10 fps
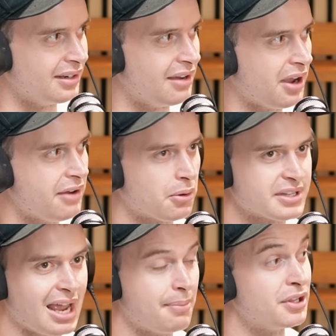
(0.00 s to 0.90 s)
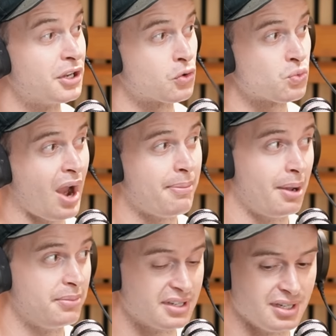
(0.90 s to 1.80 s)
and ev everyone's happy. You can wrap
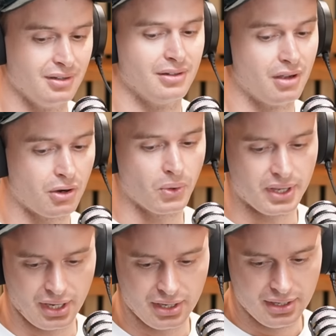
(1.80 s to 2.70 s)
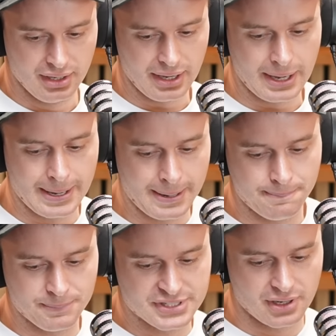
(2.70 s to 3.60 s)
up the deal a lot quicker.
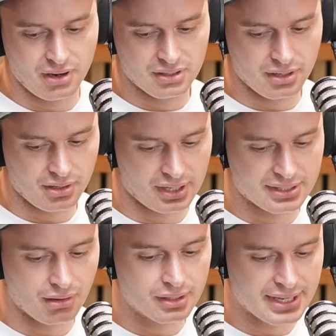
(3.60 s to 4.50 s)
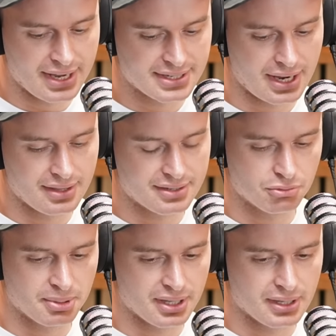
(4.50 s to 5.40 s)
Um, so, yeah, look, I, I dare say this
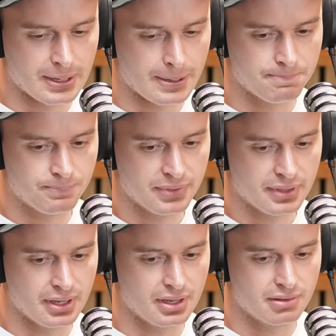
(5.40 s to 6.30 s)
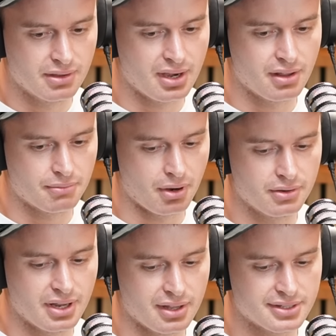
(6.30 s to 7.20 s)
will be the um, the the end of the
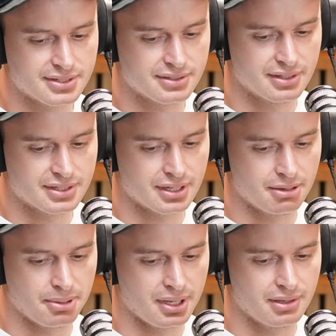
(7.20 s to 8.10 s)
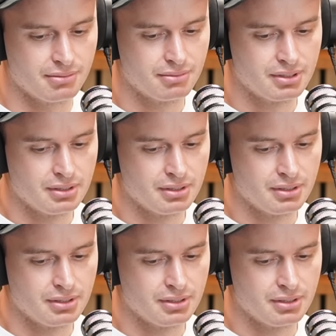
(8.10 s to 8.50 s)
road. Now it's it's going to be.